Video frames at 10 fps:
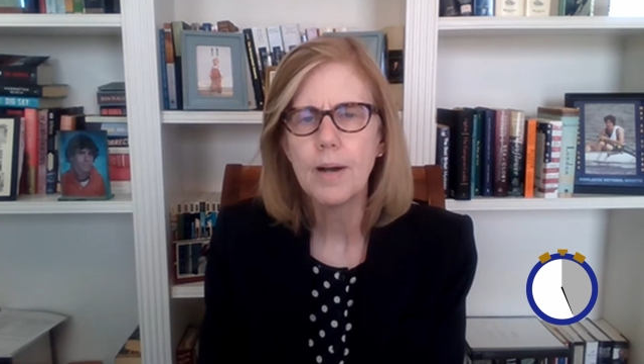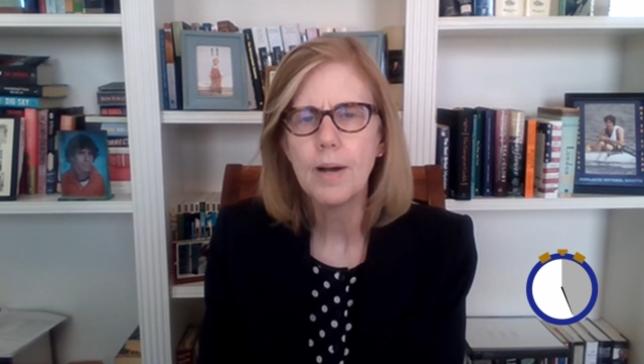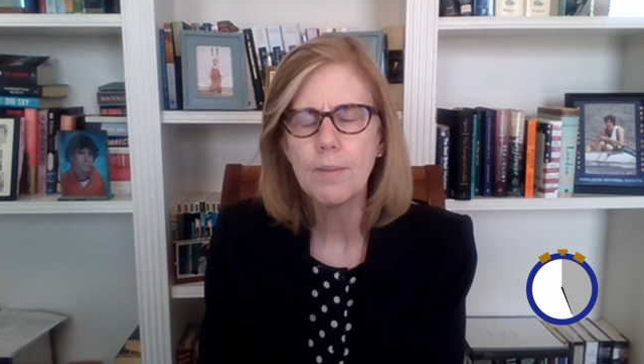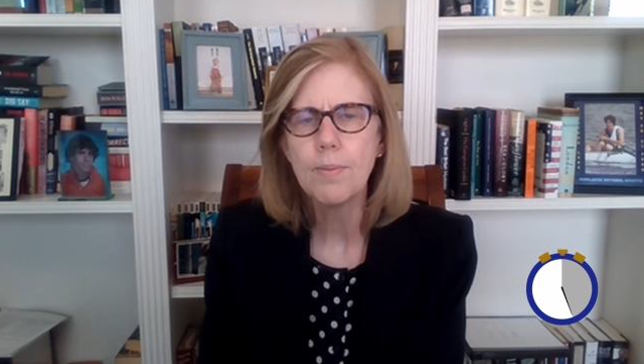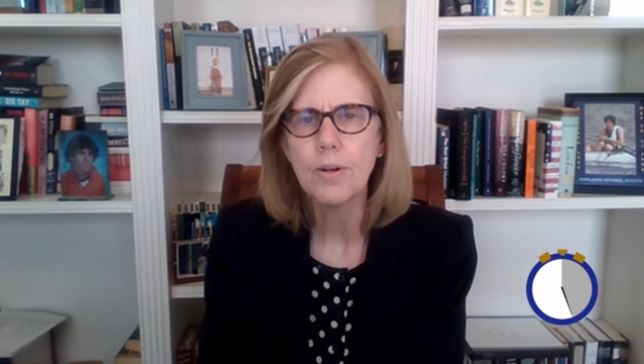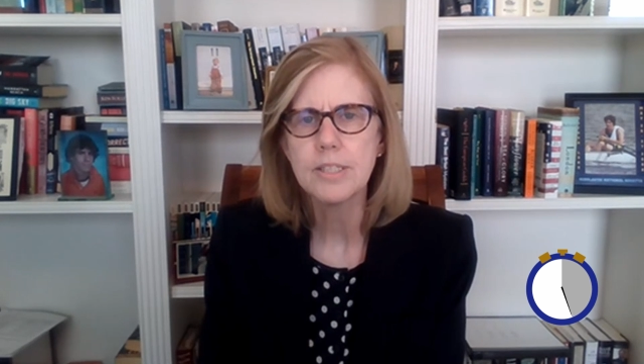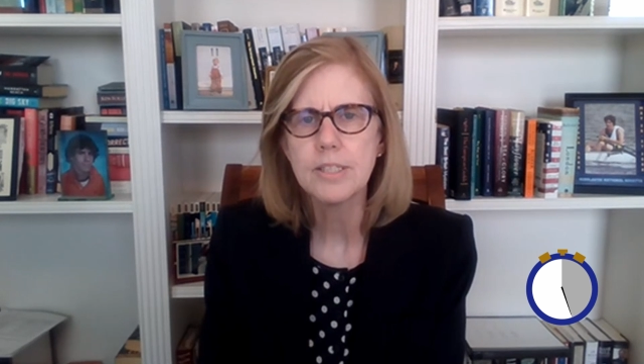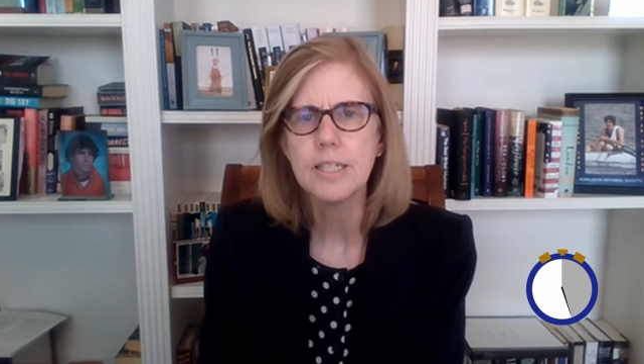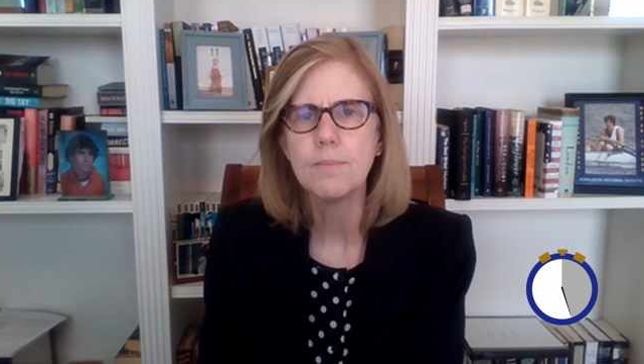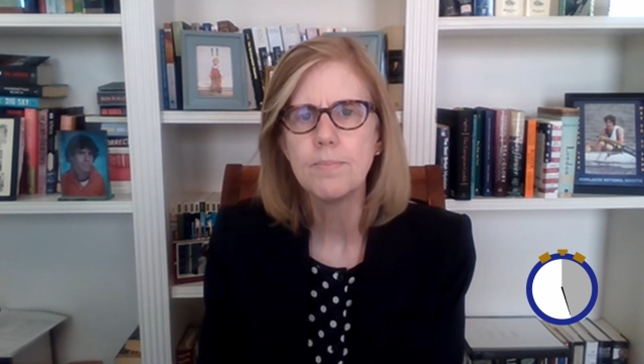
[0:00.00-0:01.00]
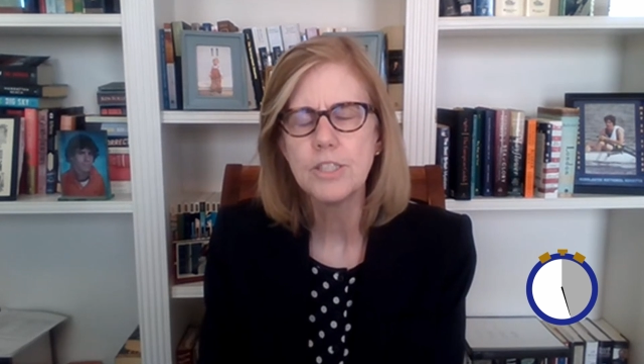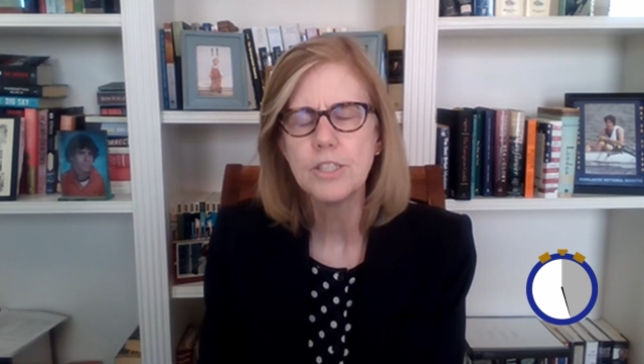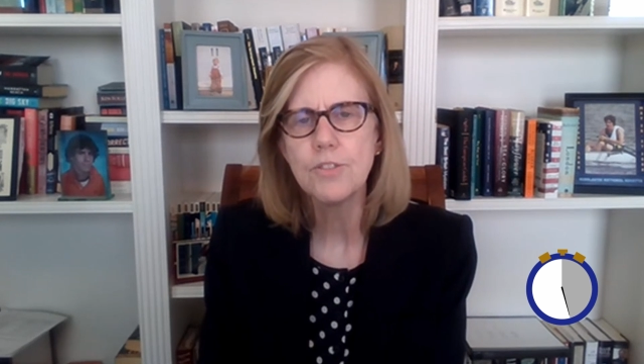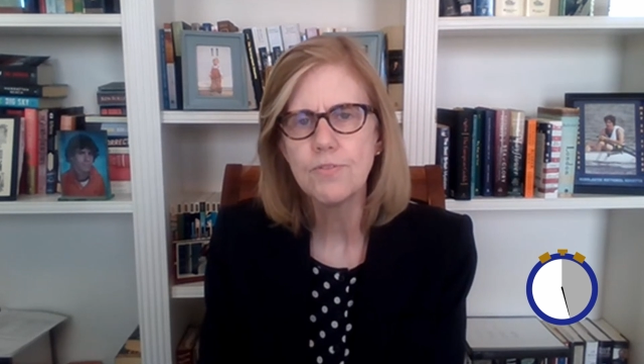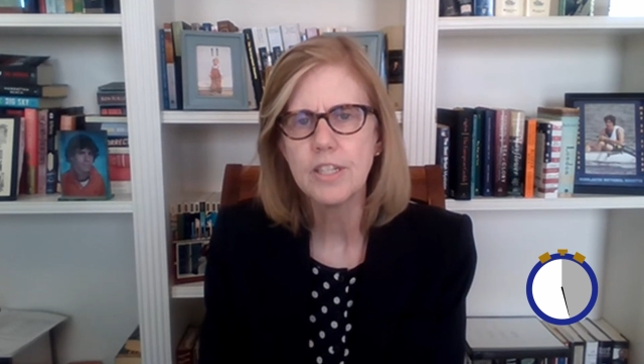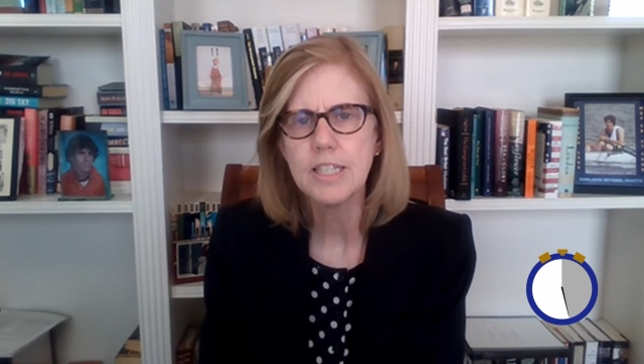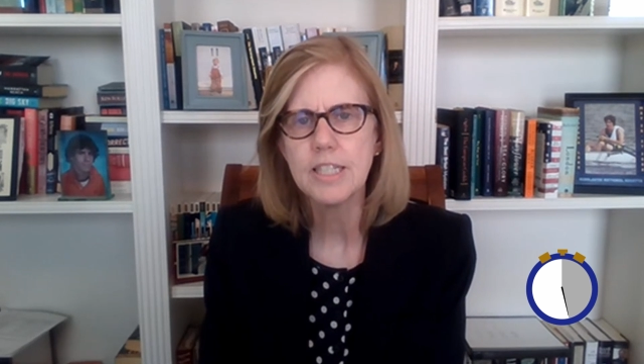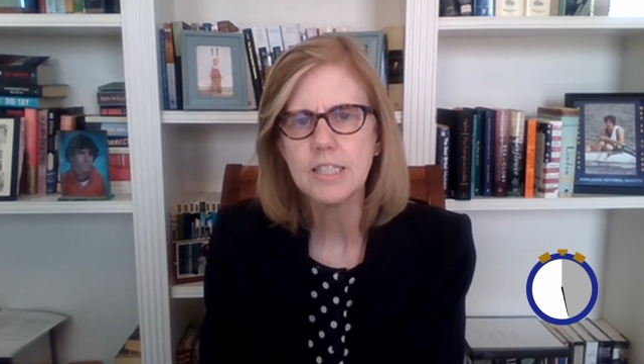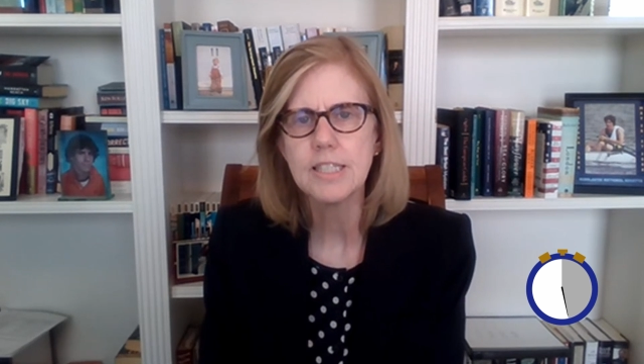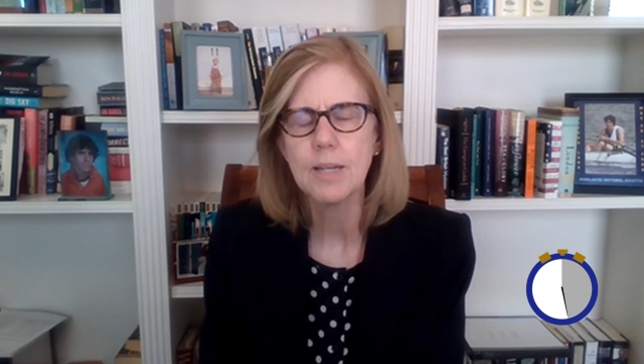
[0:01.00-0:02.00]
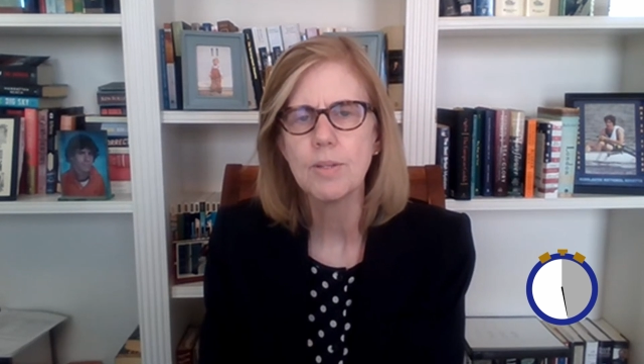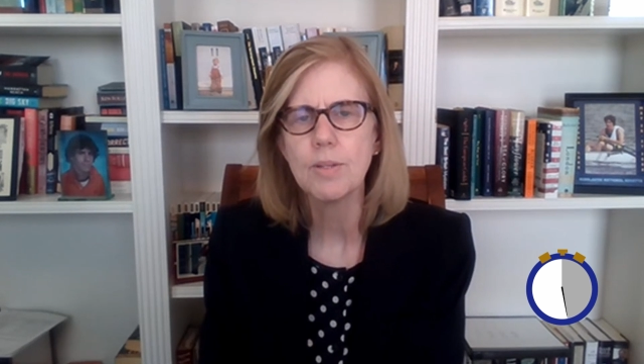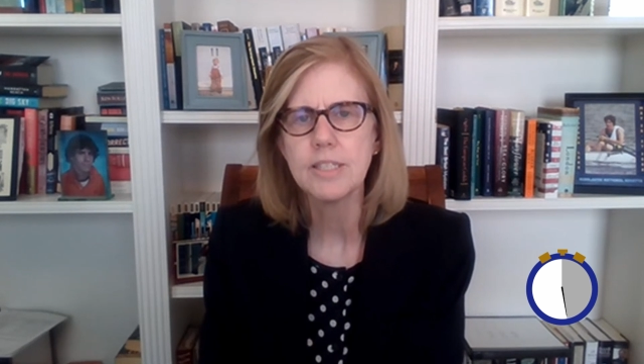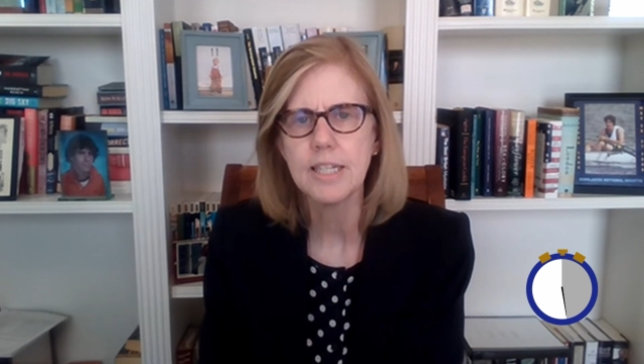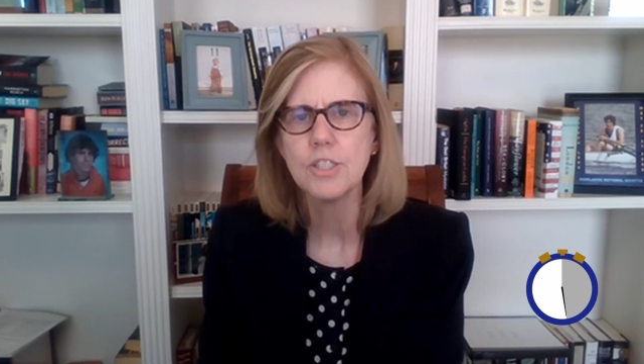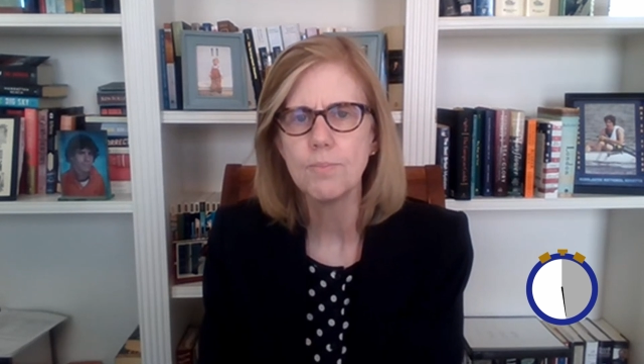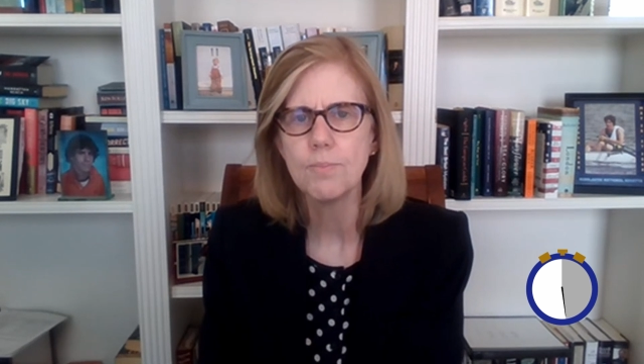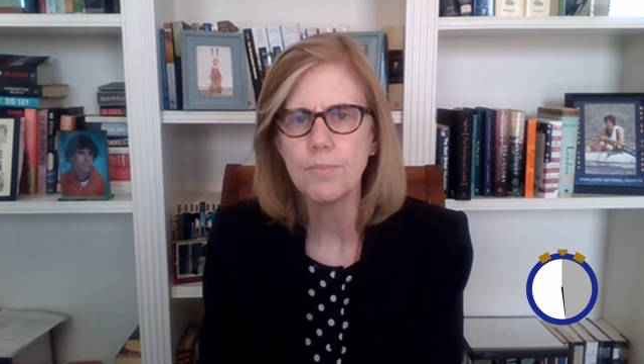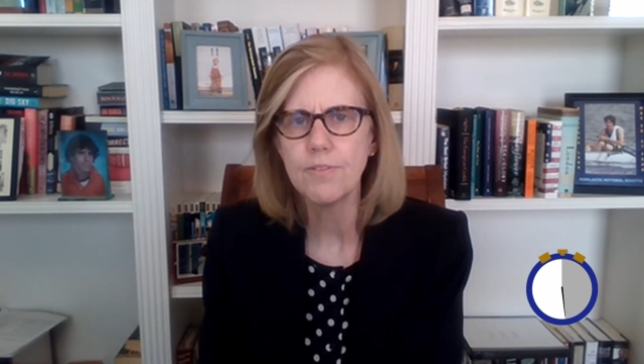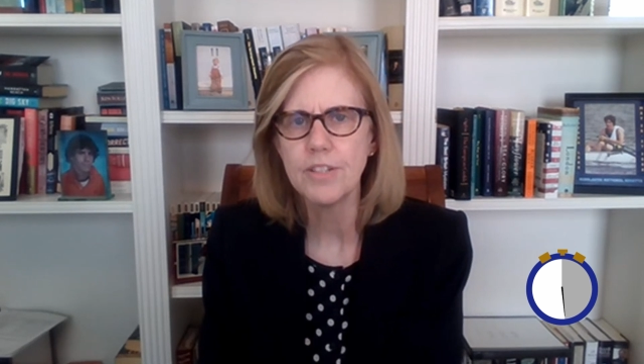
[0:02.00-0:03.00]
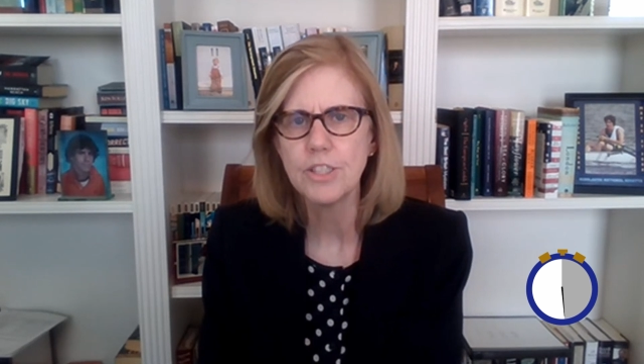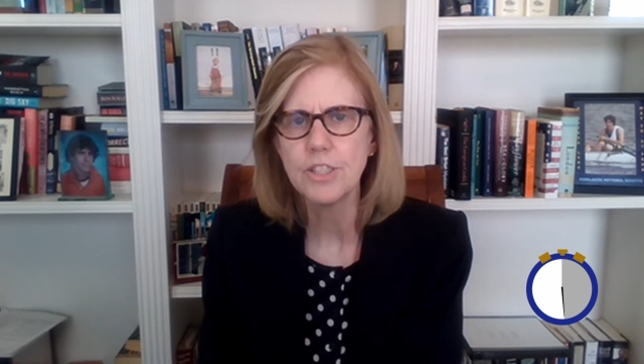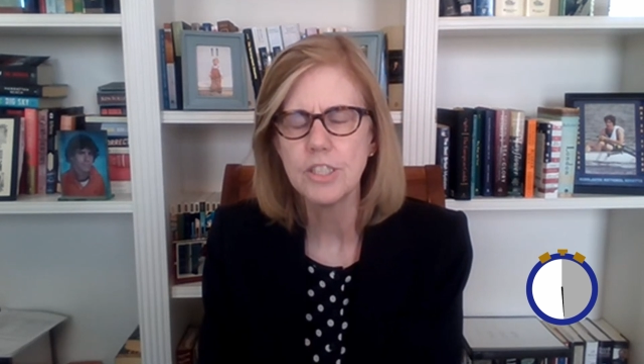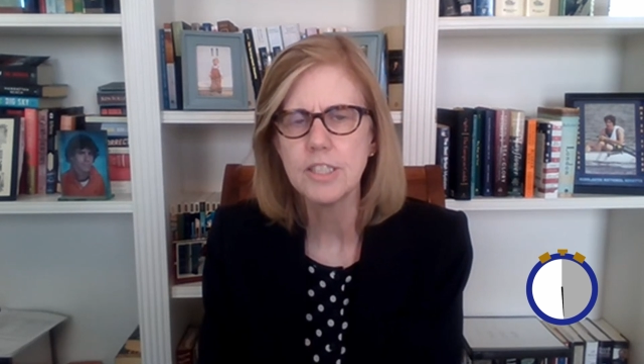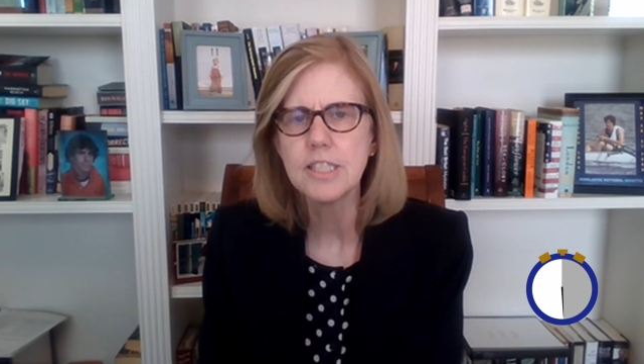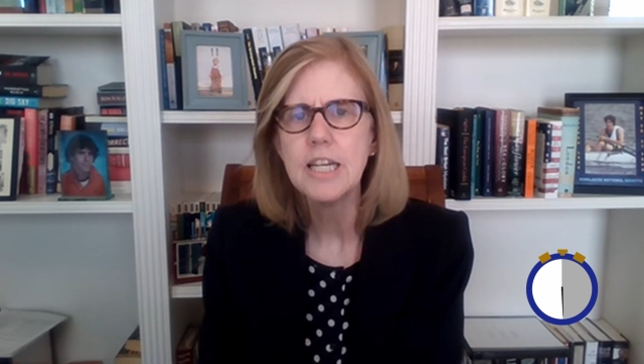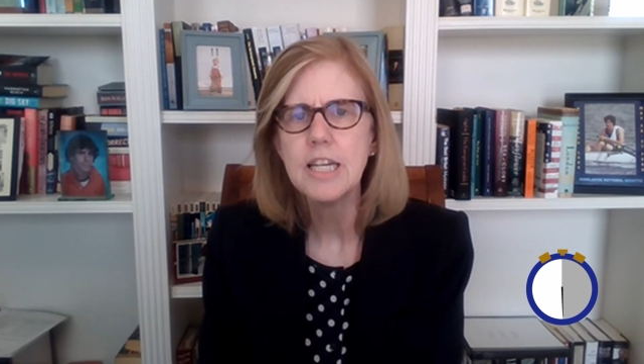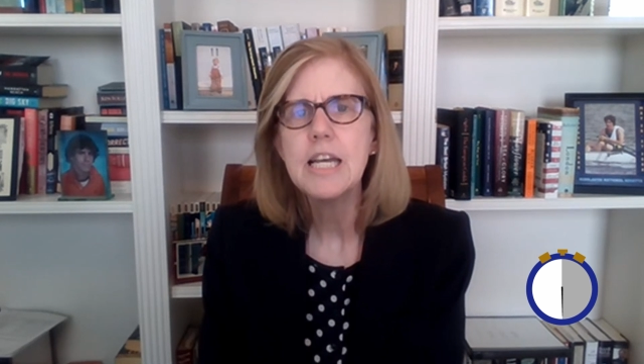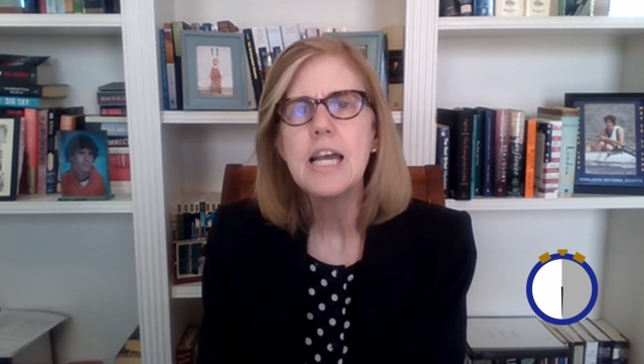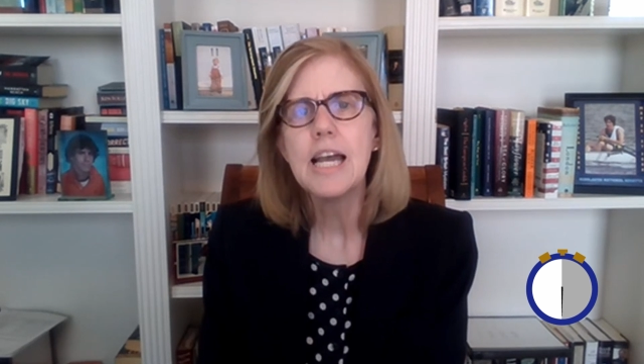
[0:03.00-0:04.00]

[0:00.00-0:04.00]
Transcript: bipartisan pension funding stabilization provisions